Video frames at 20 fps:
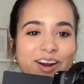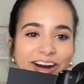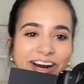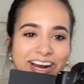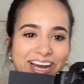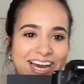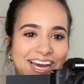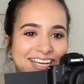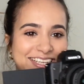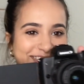
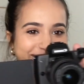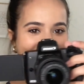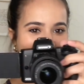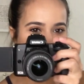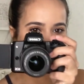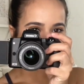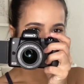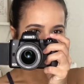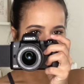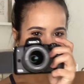right, guys,
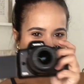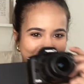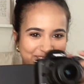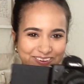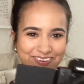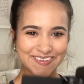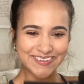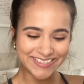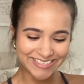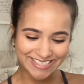
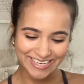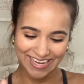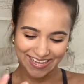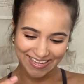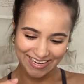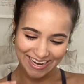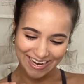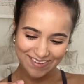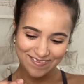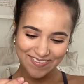so now
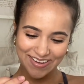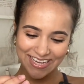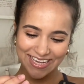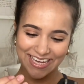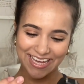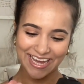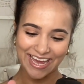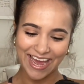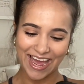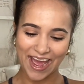that I have my
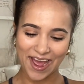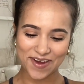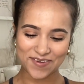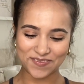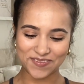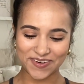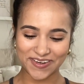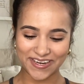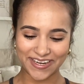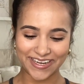
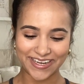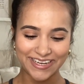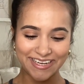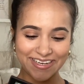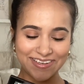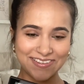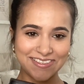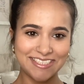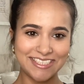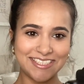camera,
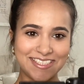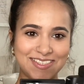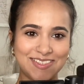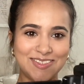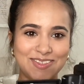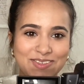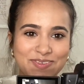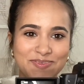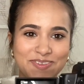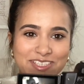which is
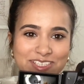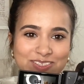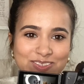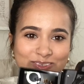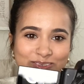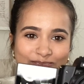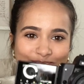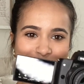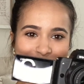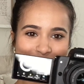super
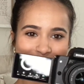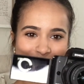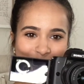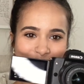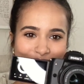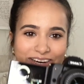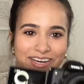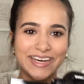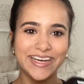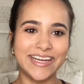
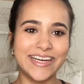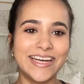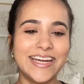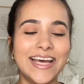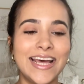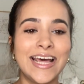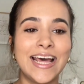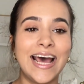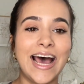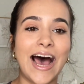fun,
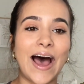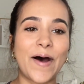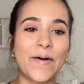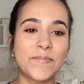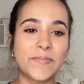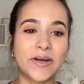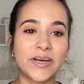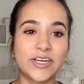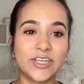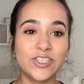
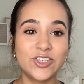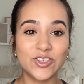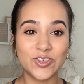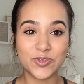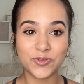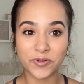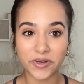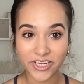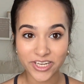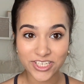I'm gonna
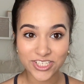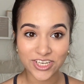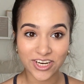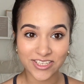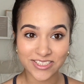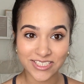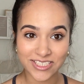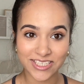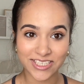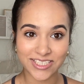switch
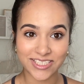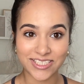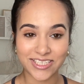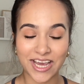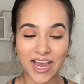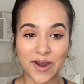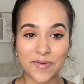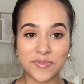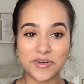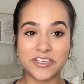onto this
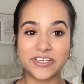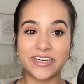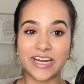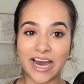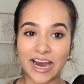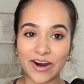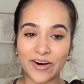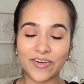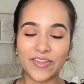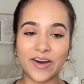camera
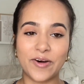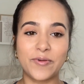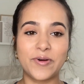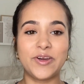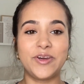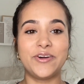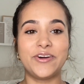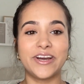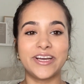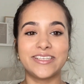now. That way
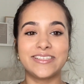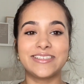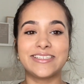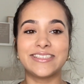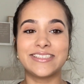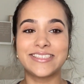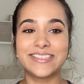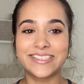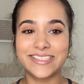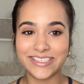you guys
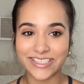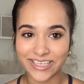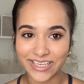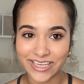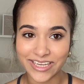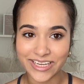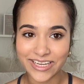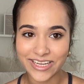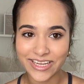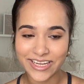can
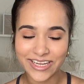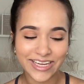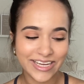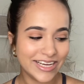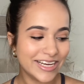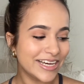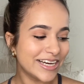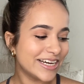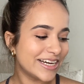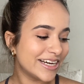see
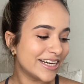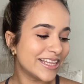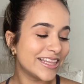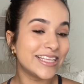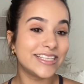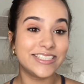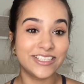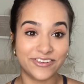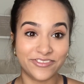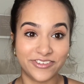
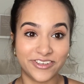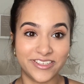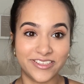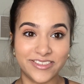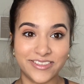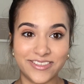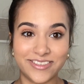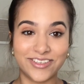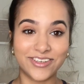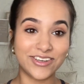the
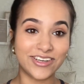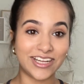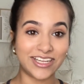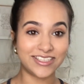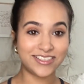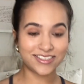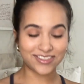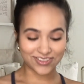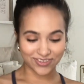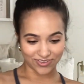difference. So
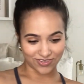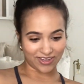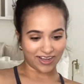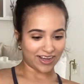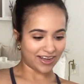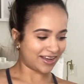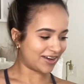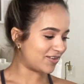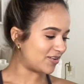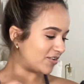let's do
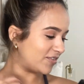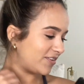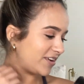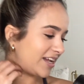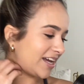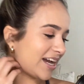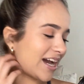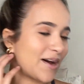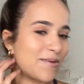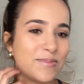that.
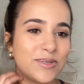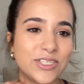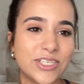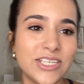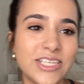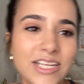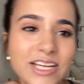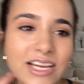Hopefully, I'm just gonna